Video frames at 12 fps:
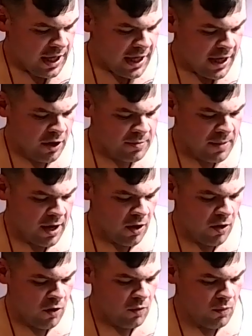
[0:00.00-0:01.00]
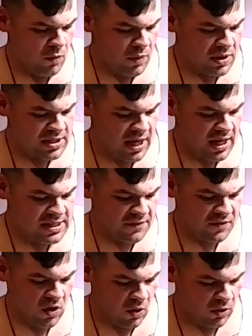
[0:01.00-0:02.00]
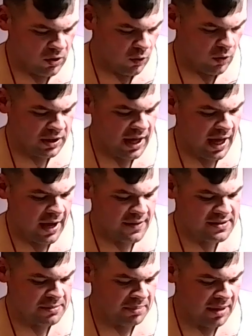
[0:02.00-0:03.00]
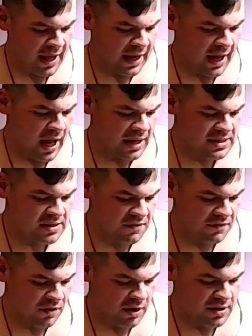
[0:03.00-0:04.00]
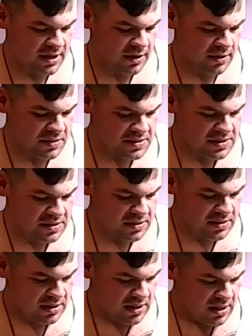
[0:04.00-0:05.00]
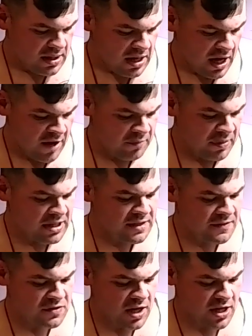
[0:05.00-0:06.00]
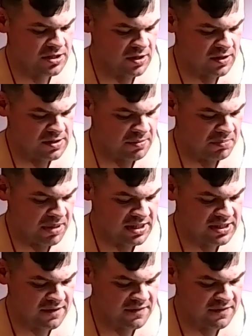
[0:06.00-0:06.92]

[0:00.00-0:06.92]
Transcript: Here at my home, we giants have gold-horned cows and black oxen for our dinners. I have plenty of treasures, plenty of